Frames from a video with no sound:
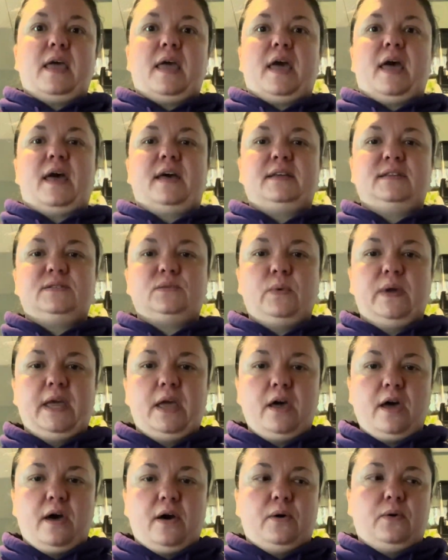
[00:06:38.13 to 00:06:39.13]
as we
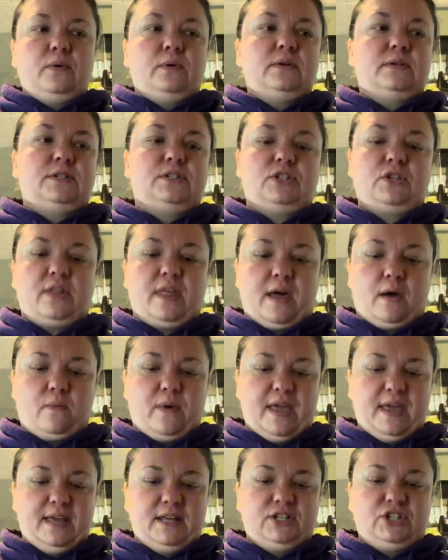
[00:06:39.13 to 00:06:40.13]
go, so that
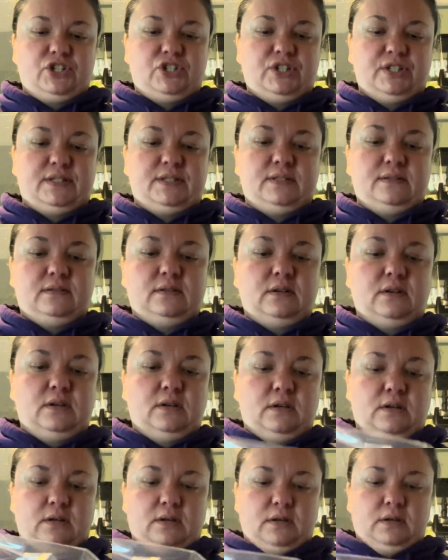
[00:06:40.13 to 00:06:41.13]
way it's
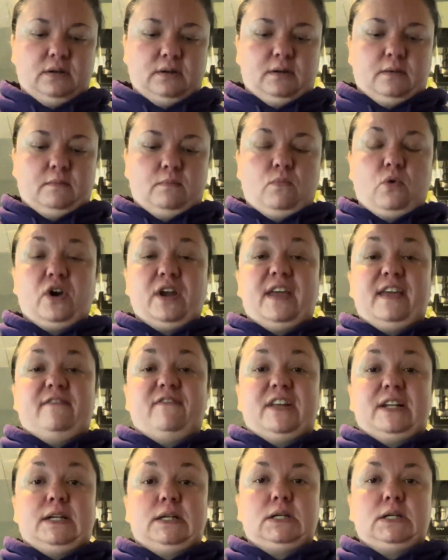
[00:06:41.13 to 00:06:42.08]
just more even.